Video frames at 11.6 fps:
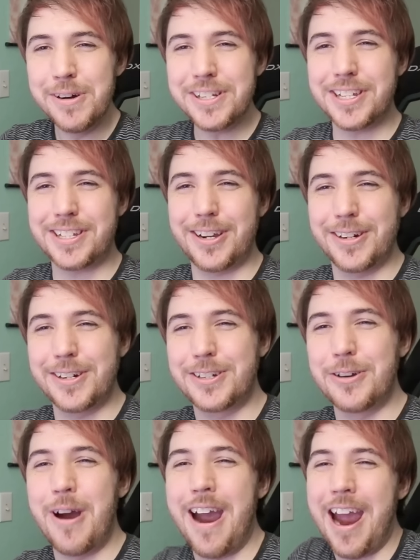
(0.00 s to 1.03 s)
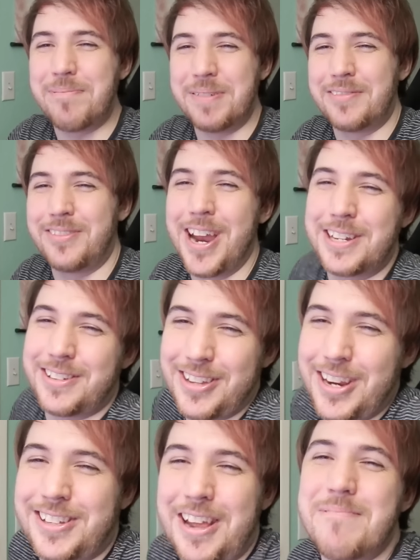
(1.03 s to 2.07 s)
We're just gonna do happy things,
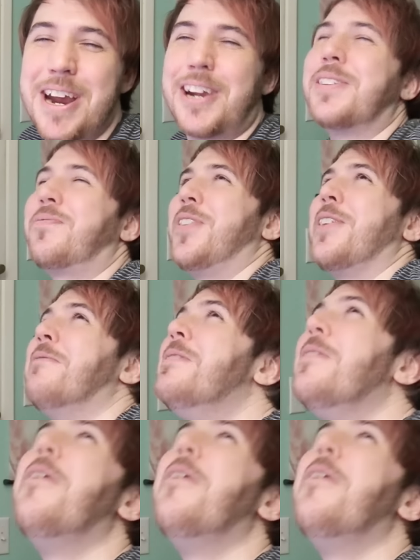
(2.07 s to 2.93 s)
things that make us feel